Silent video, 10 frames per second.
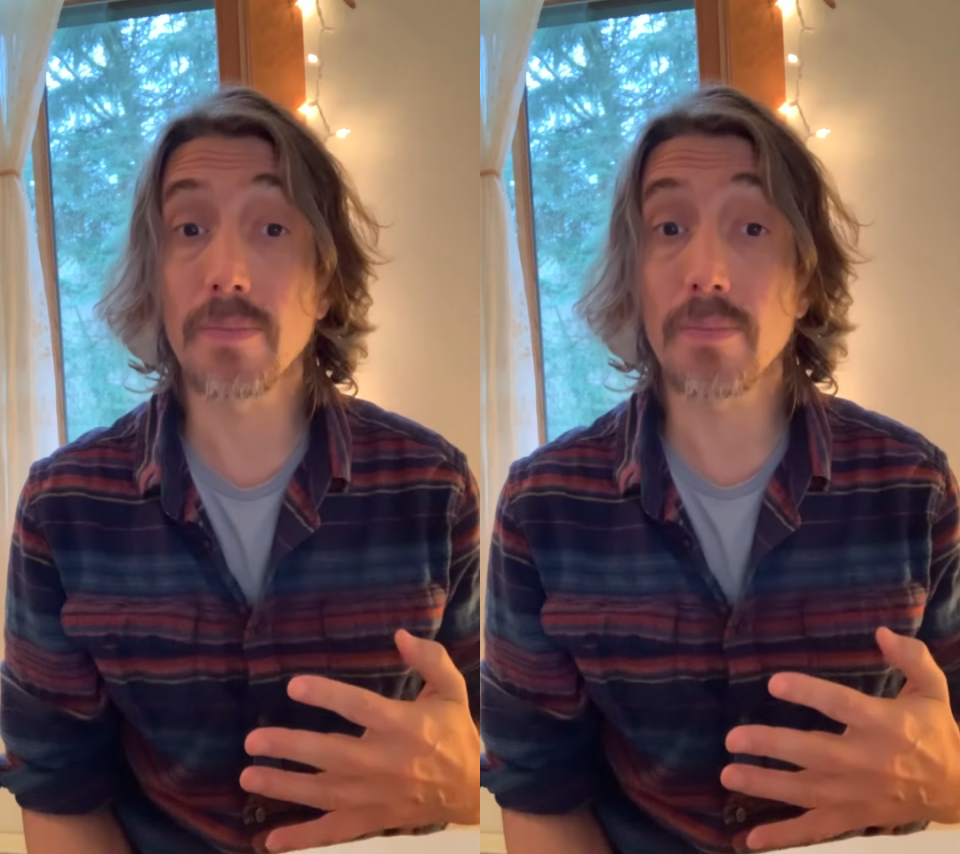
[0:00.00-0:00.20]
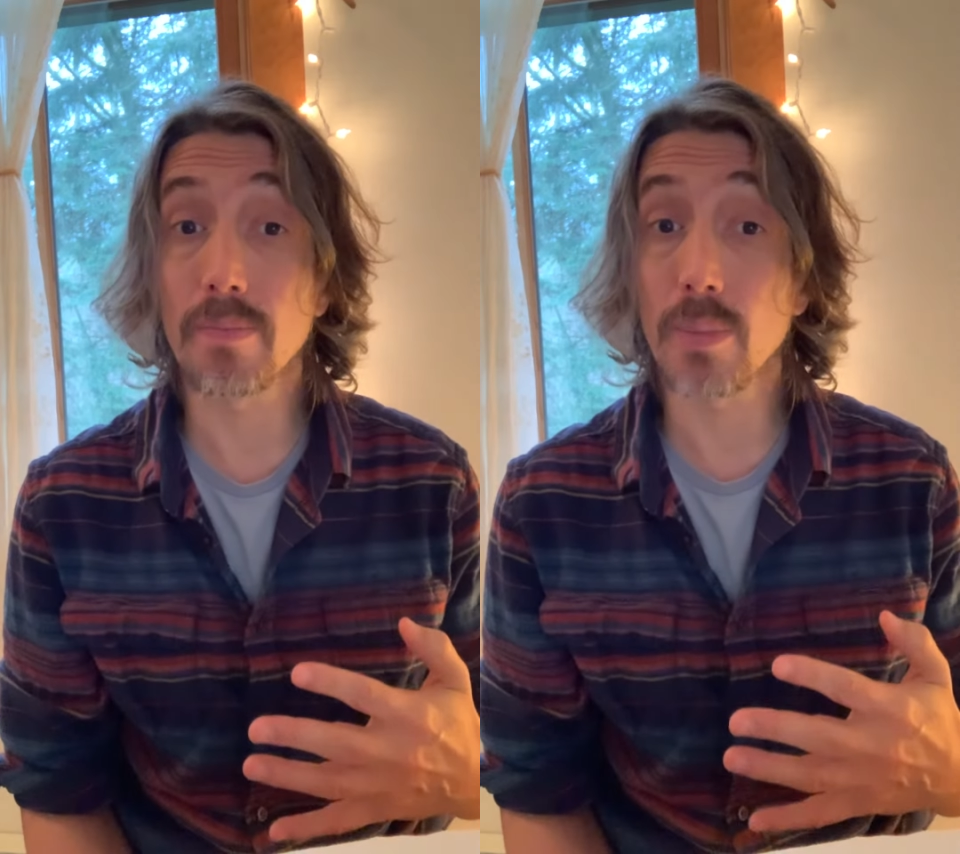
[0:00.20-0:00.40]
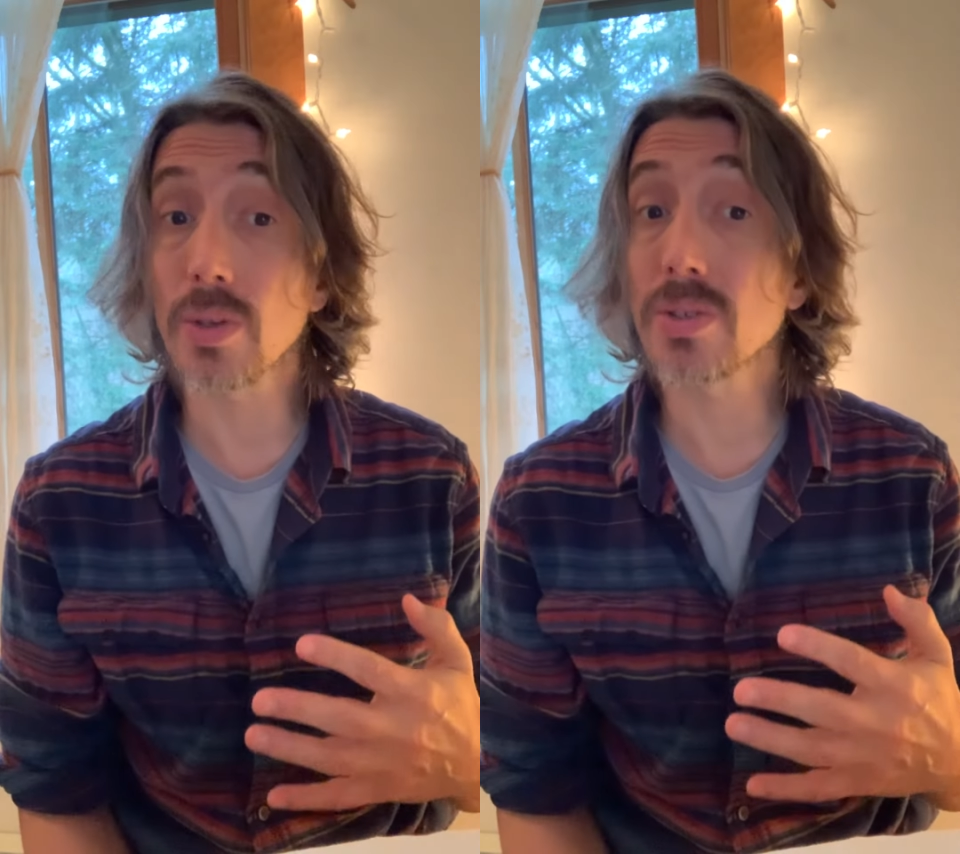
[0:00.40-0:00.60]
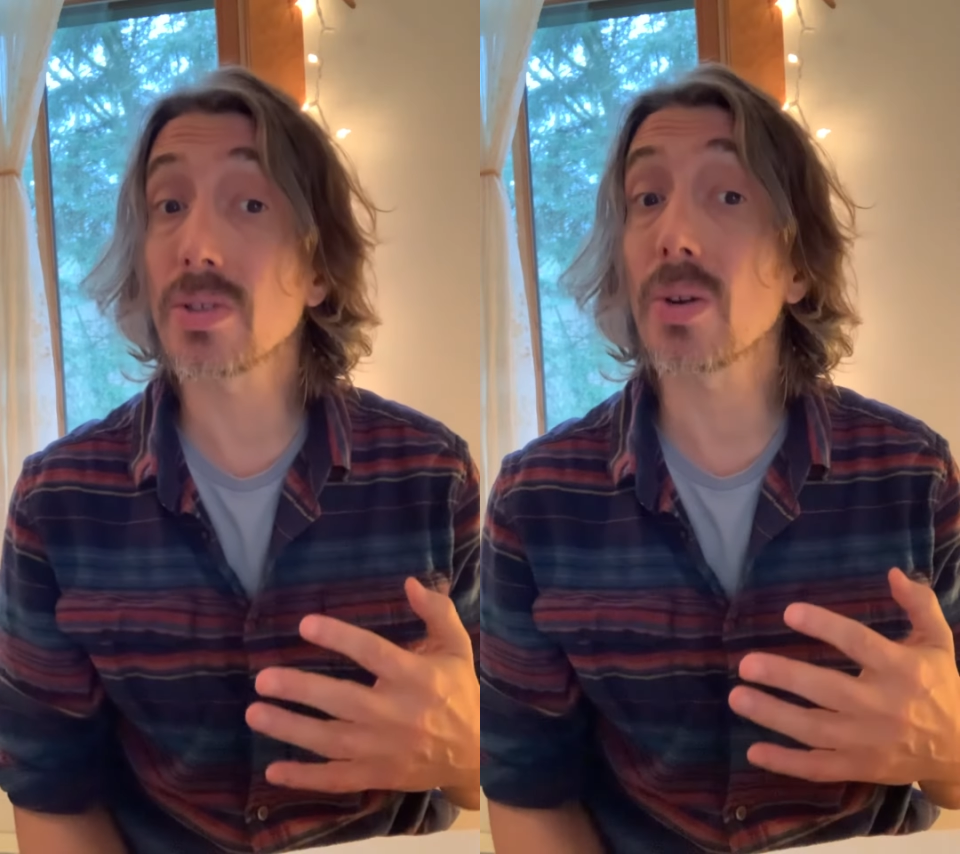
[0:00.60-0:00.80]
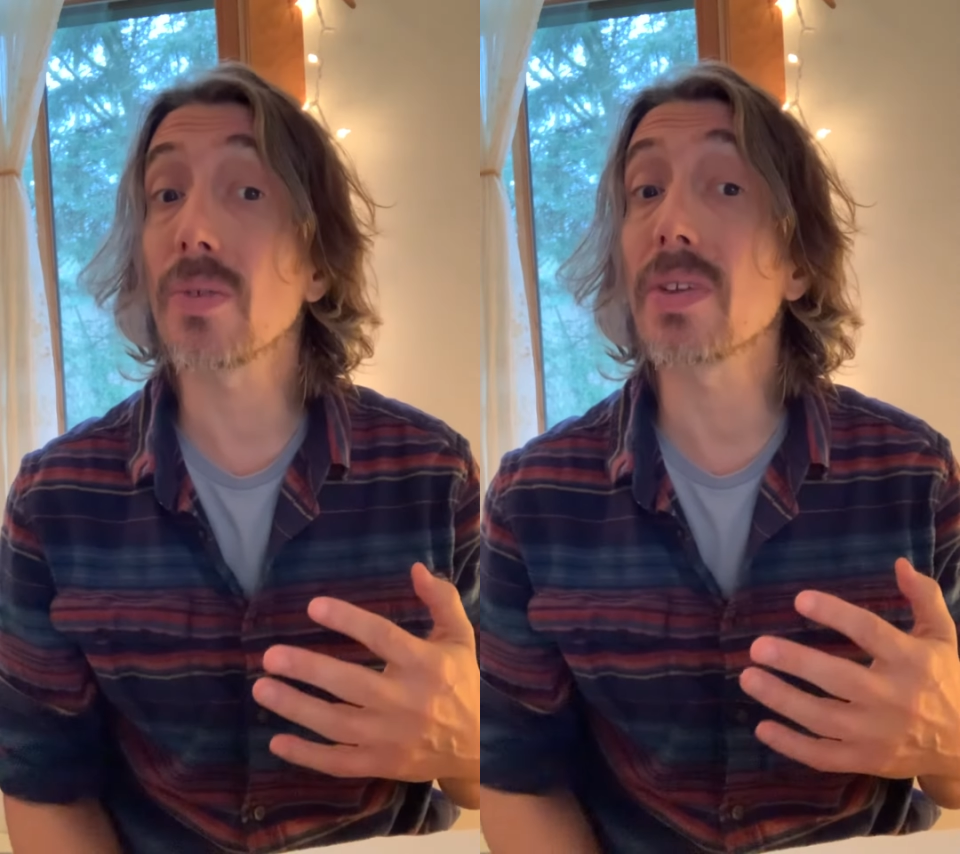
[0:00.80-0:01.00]
More
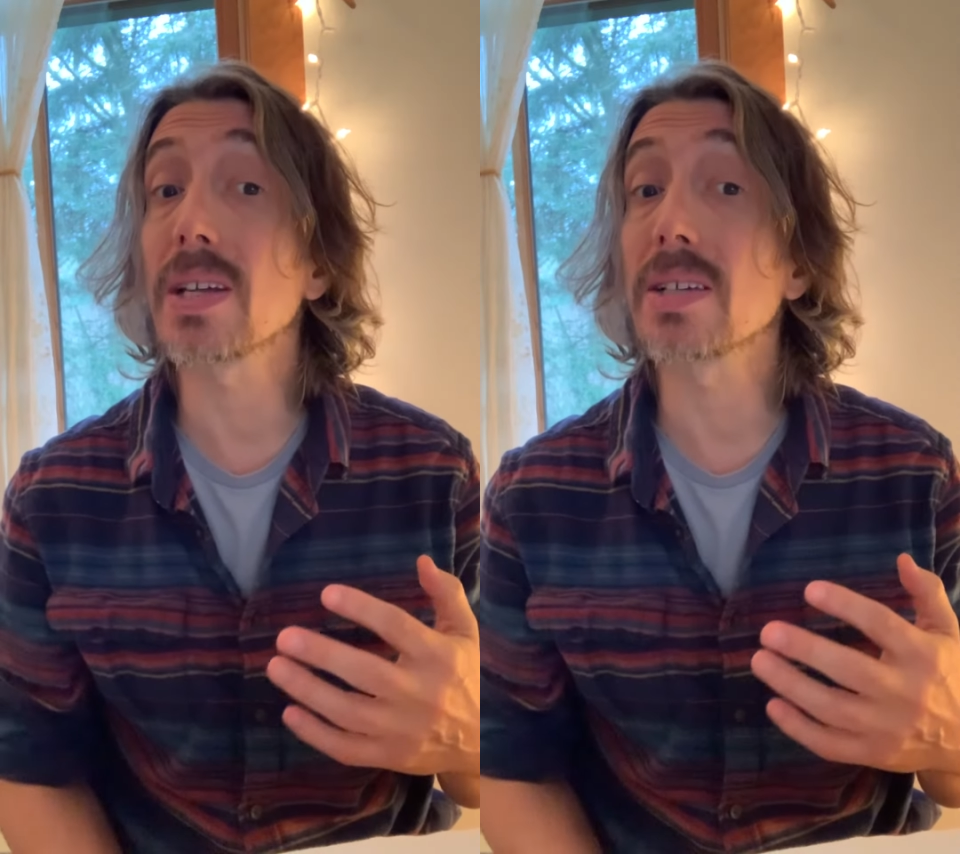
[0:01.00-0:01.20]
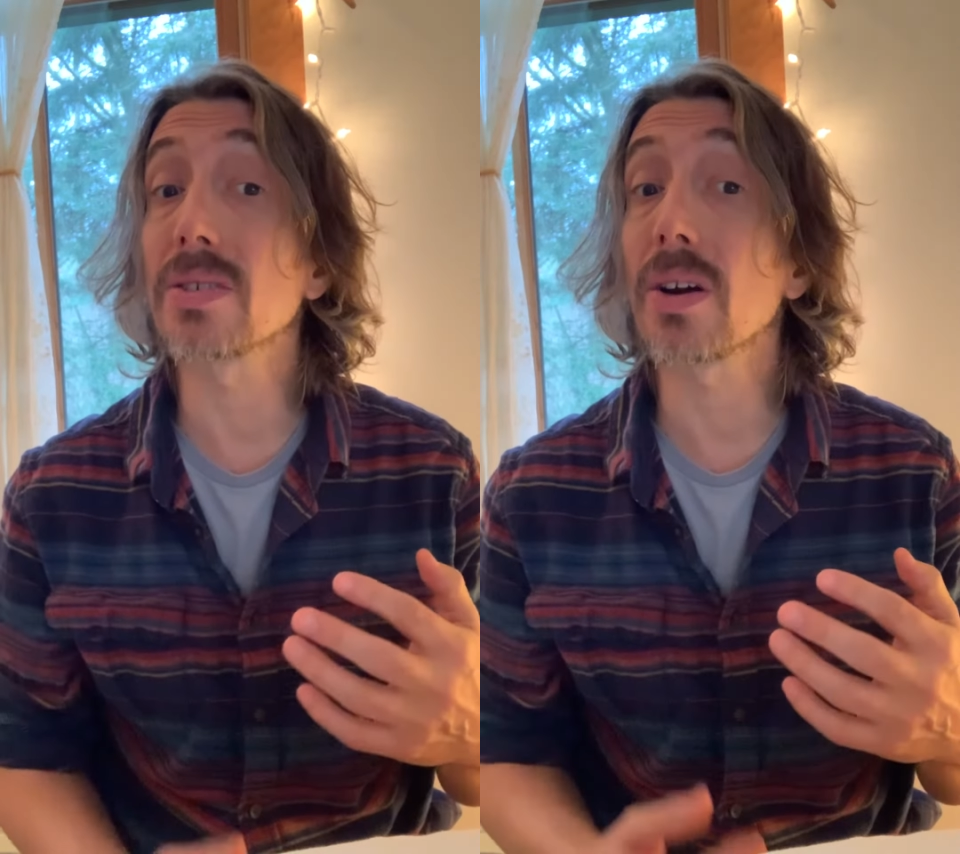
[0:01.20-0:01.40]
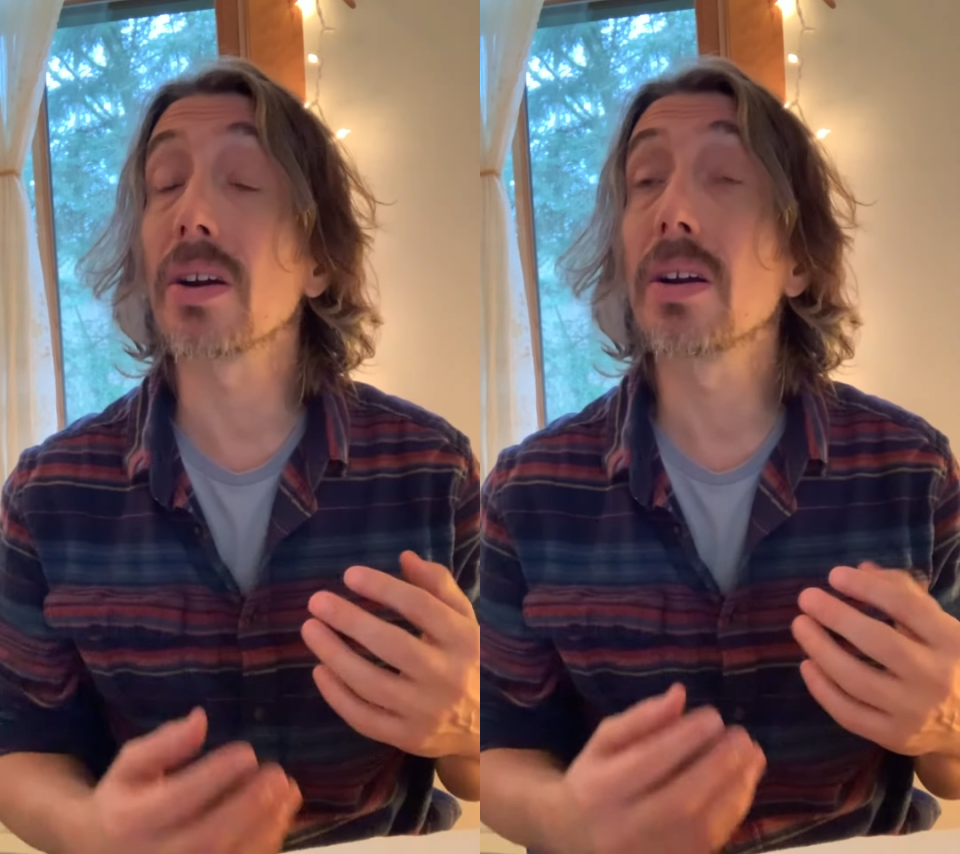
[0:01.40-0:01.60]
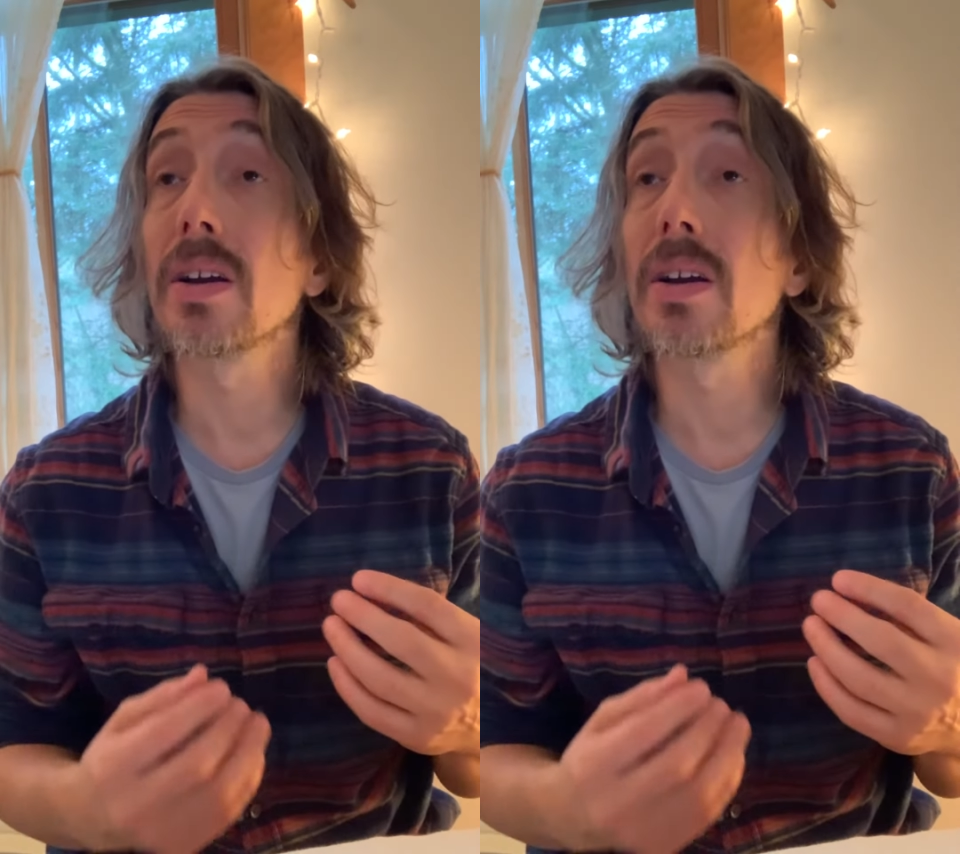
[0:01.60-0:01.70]
subtle things are